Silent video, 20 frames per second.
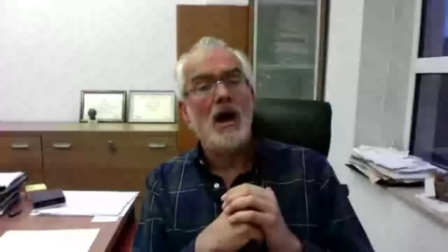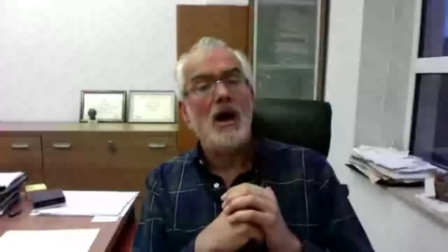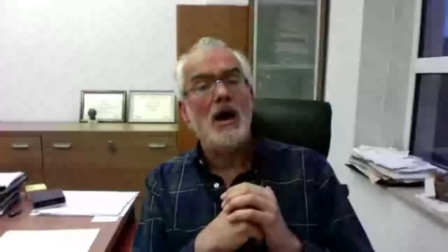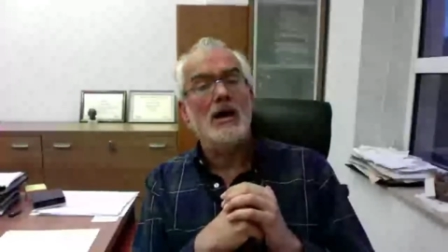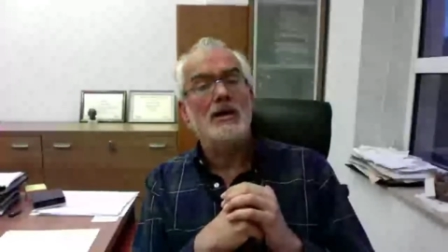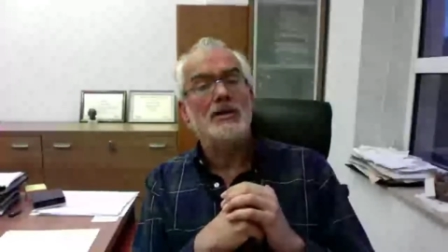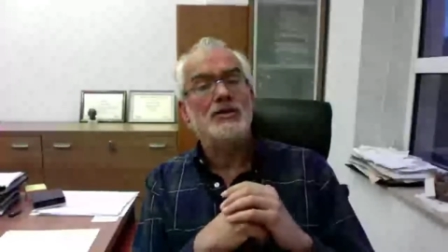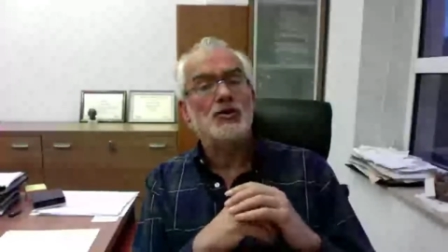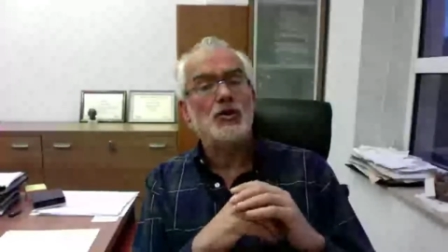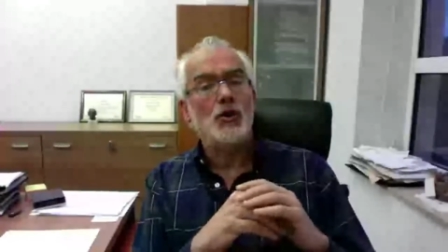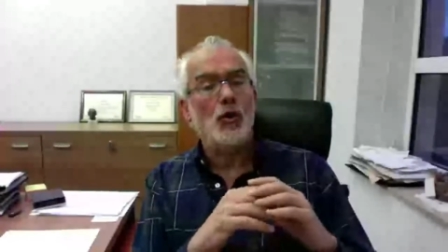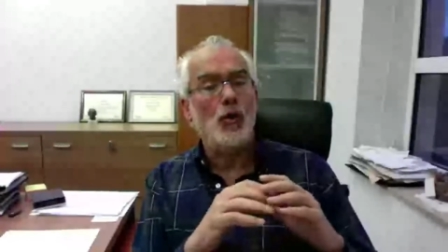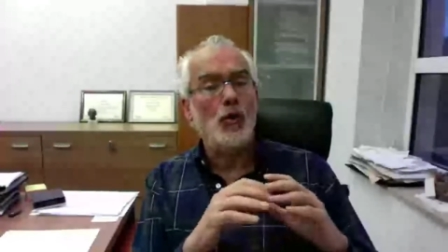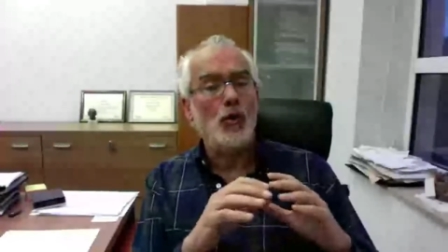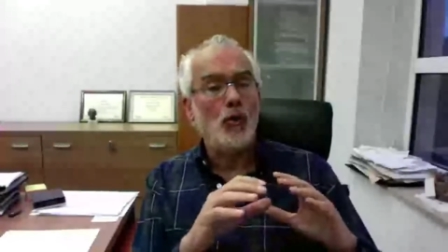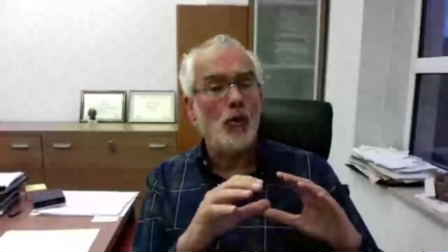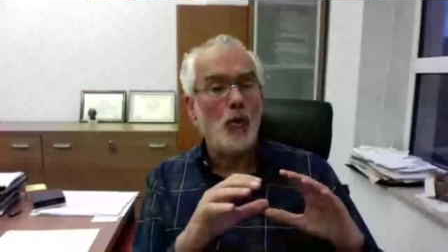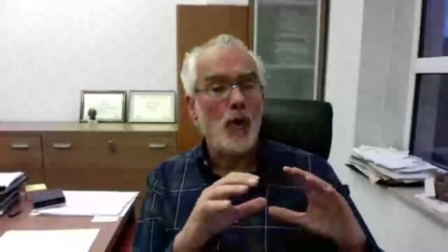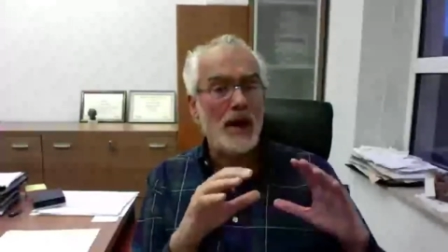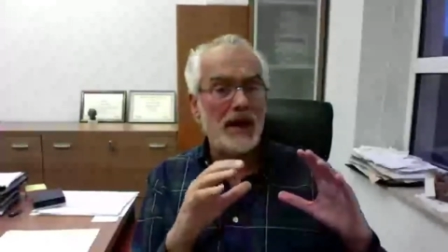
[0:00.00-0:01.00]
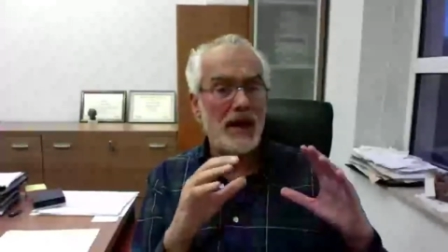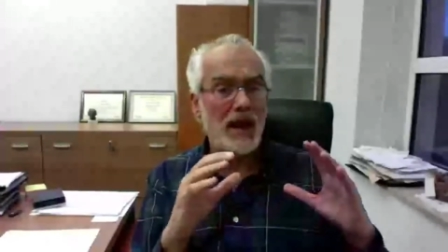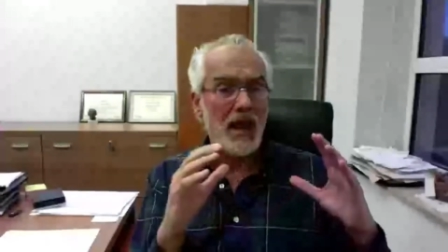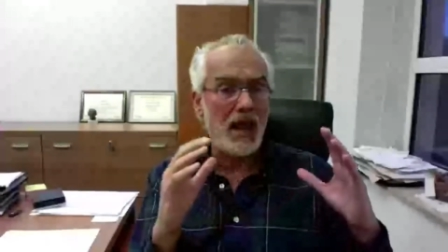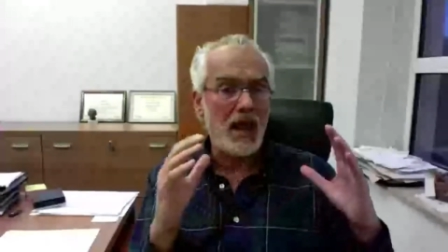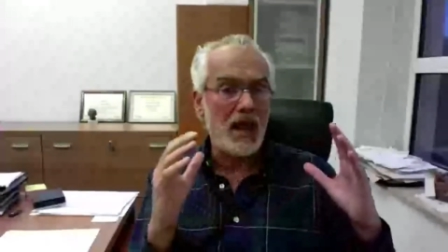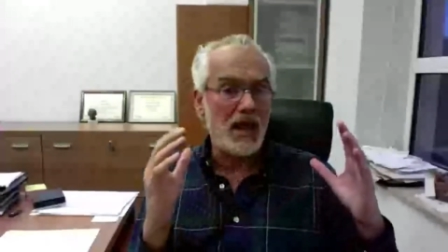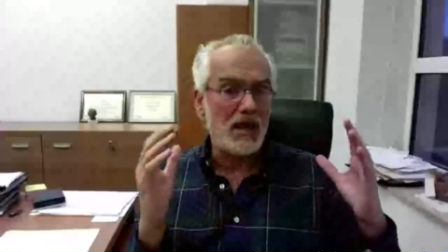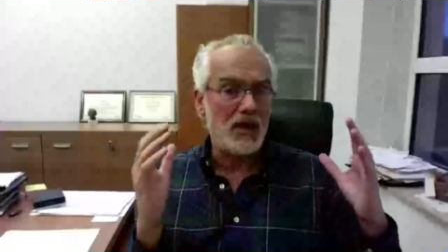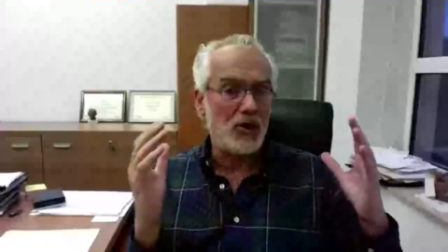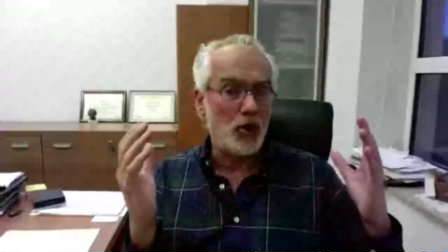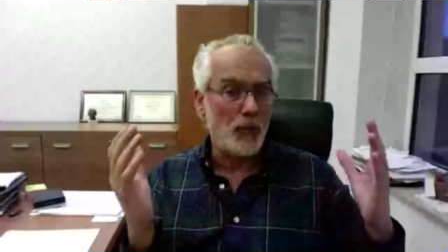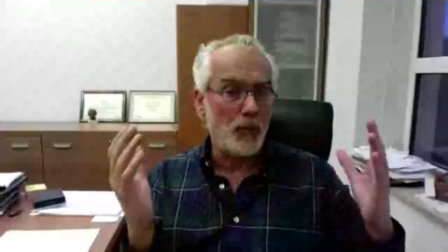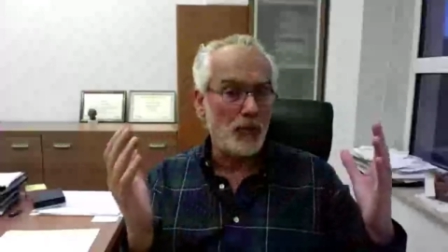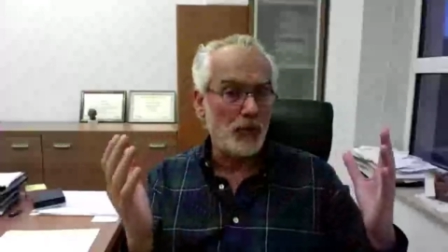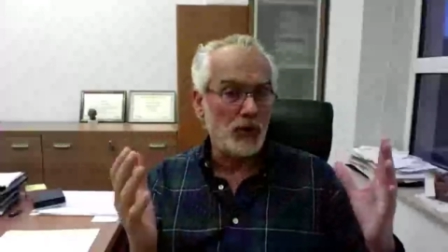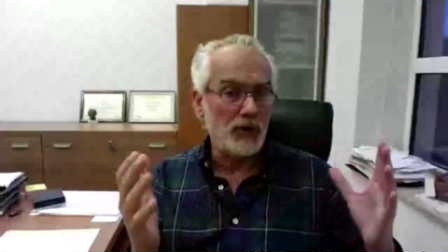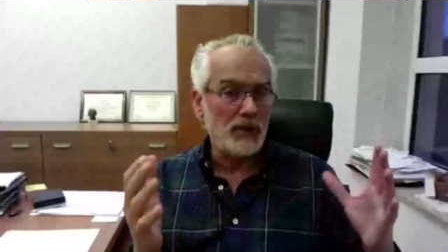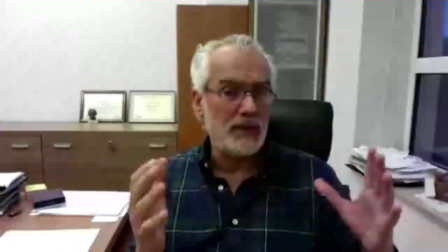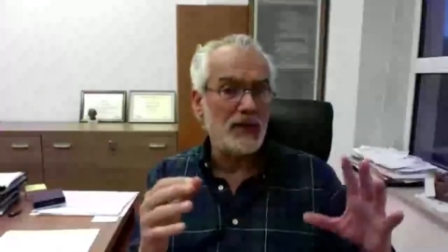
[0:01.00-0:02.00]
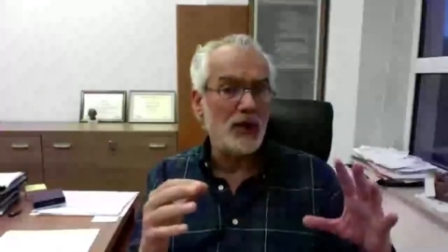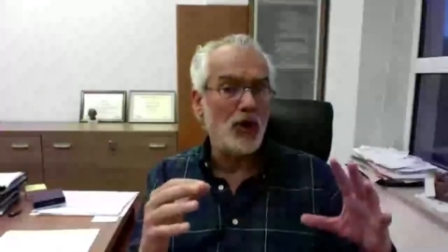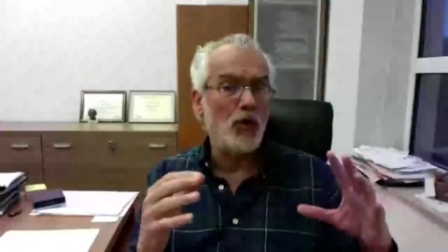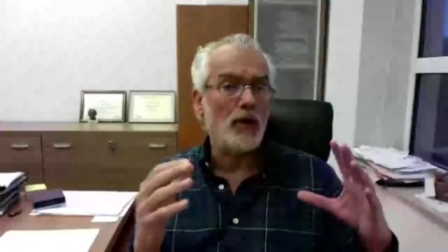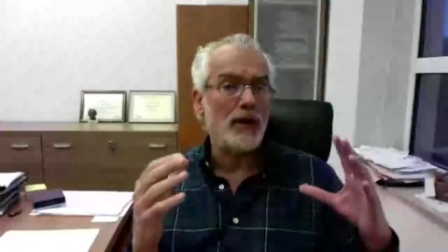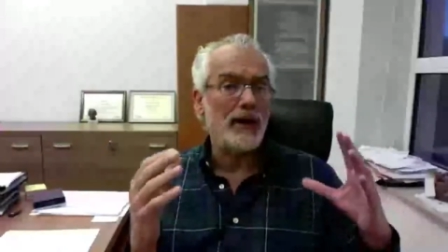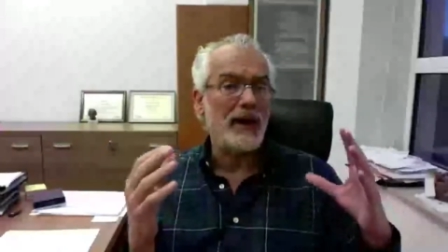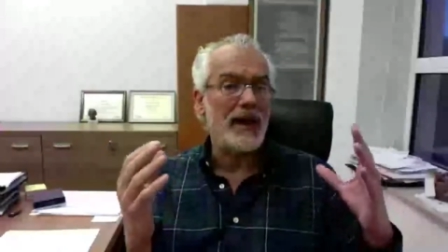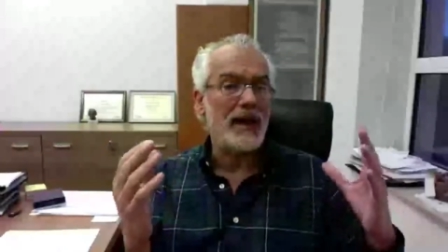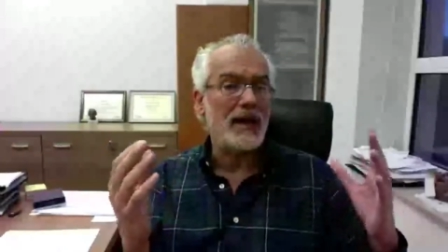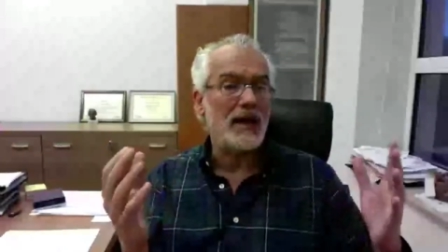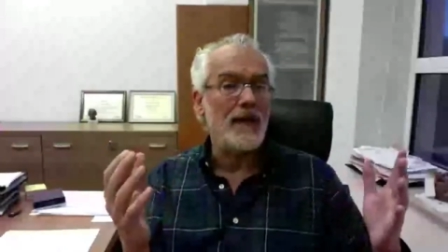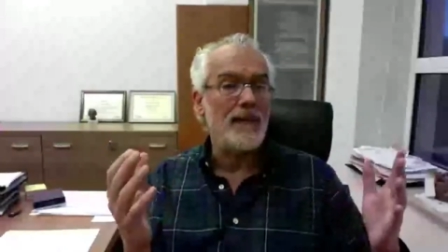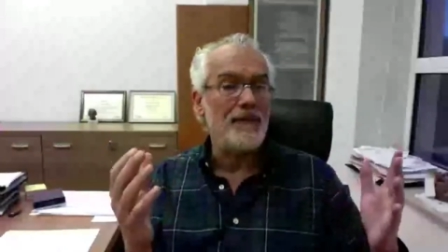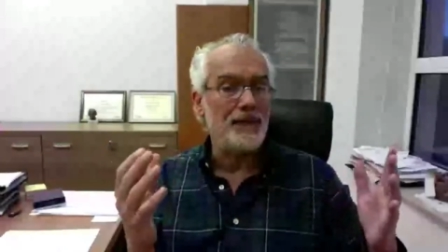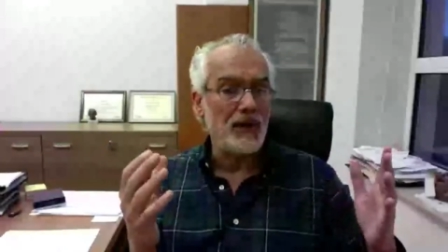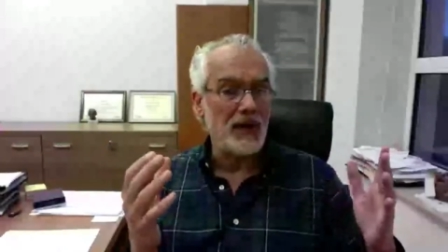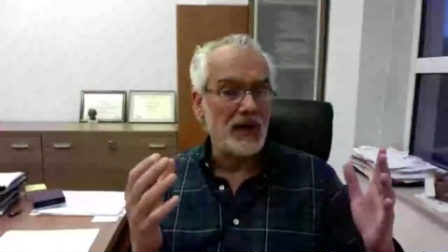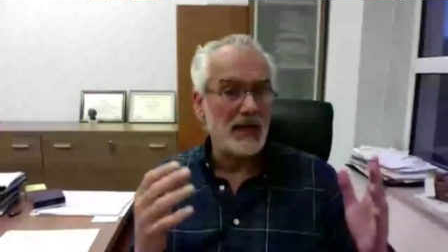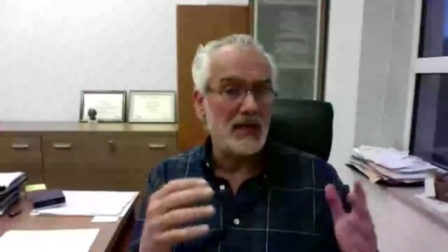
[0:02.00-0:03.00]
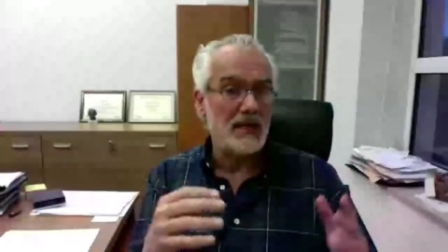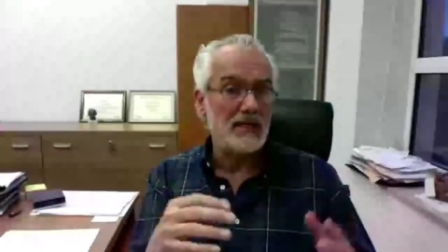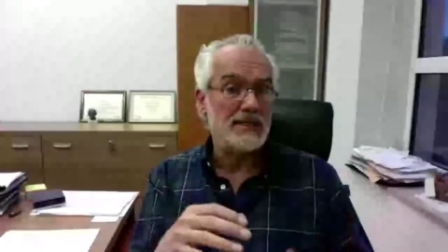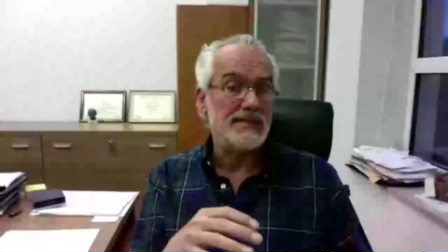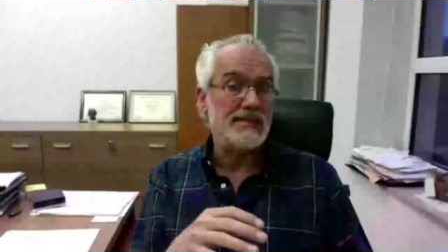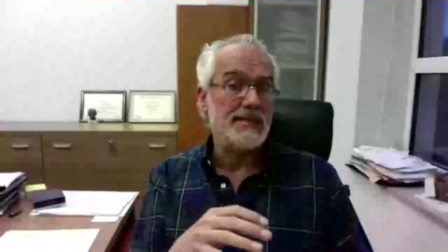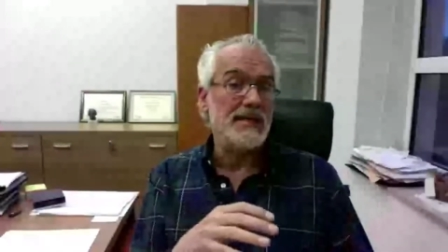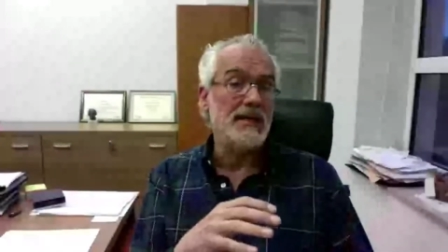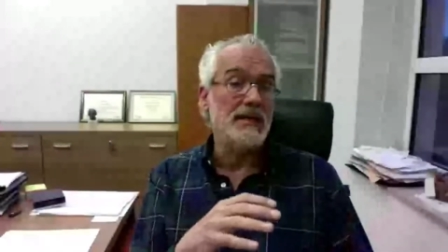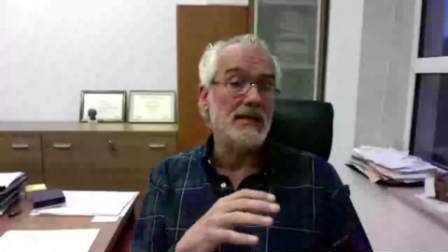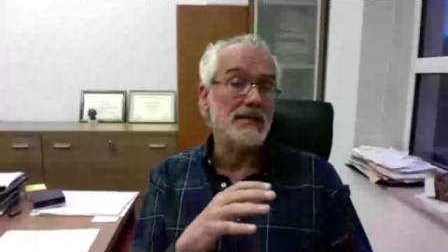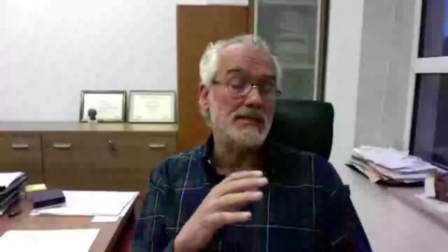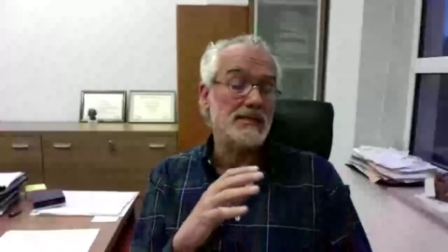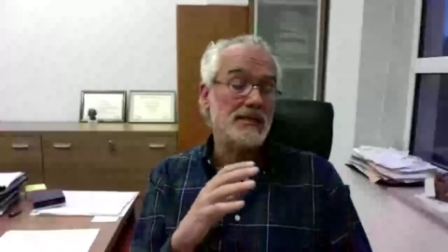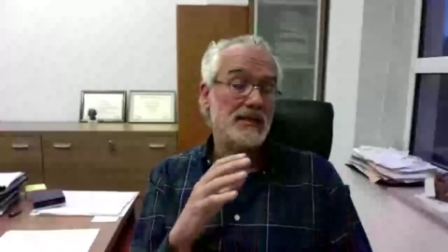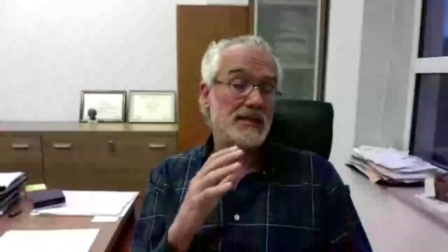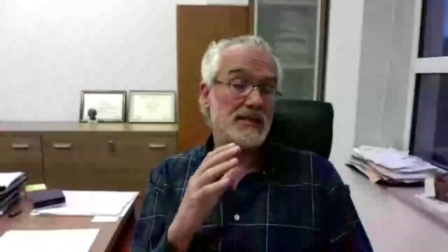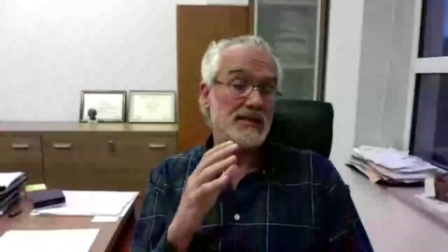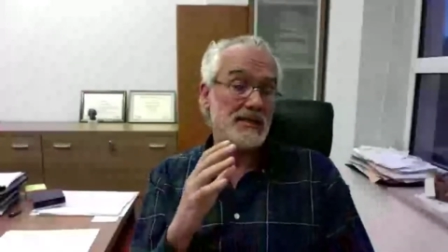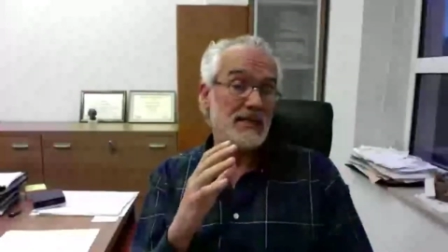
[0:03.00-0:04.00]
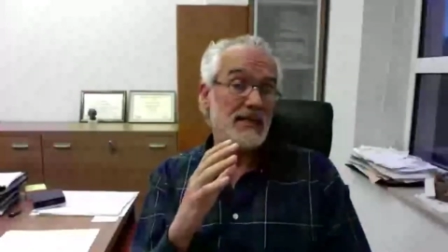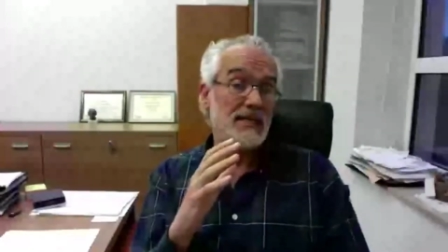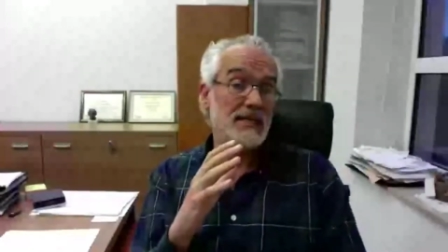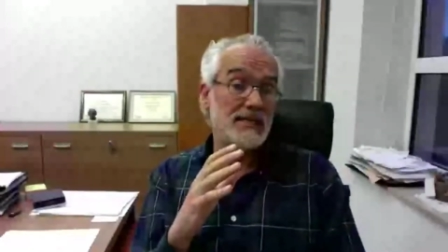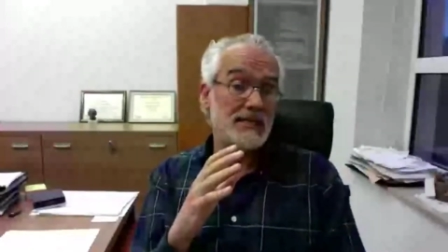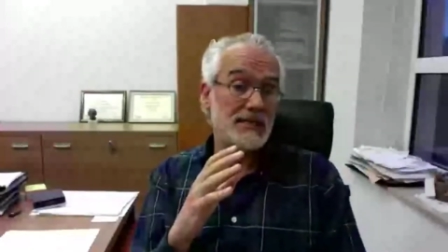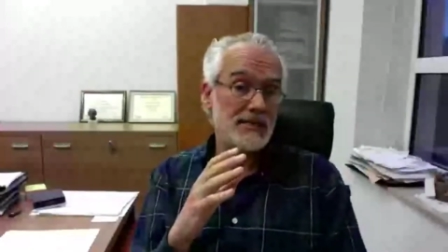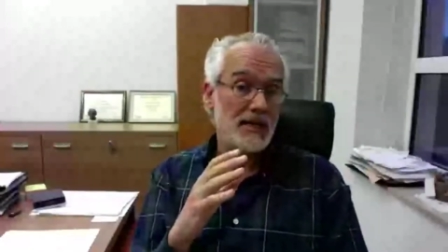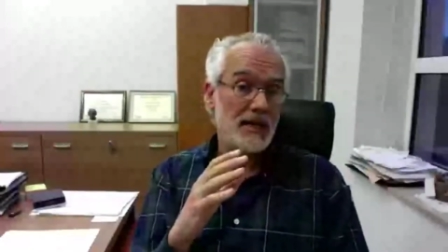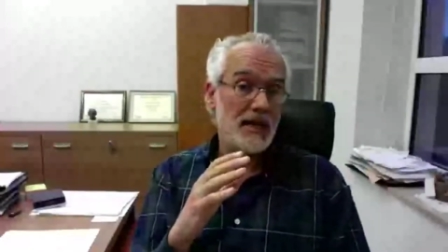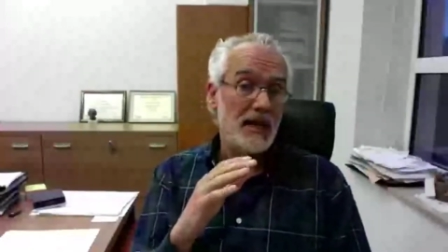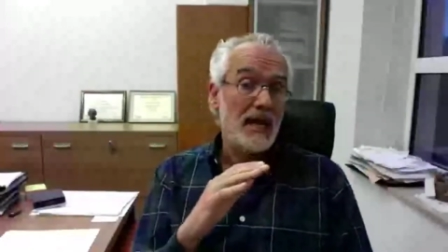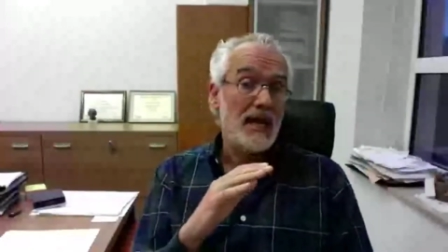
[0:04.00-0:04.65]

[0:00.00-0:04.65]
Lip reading: So when a community or a country sees